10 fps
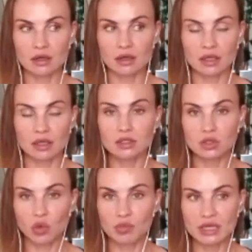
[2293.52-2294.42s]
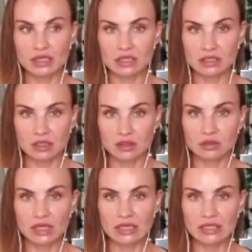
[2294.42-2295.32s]
he told me that he's a
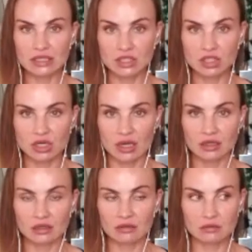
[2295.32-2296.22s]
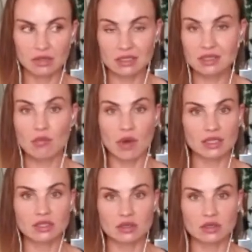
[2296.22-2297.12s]
Kundalini teacher, and he's a
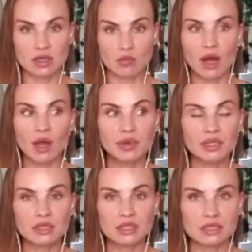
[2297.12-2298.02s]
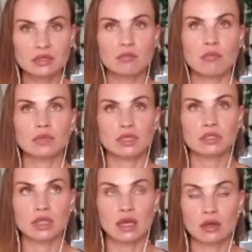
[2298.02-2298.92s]
master. In my opinion,
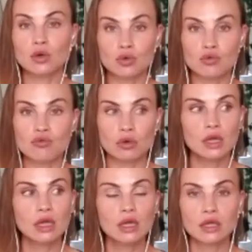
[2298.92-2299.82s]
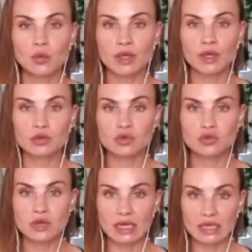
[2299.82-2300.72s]
he's like a guru. He went through
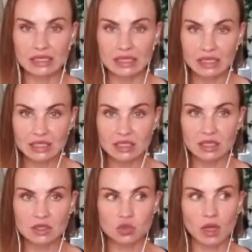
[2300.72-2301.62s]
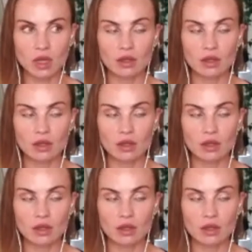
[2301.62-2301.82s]
training in India as well.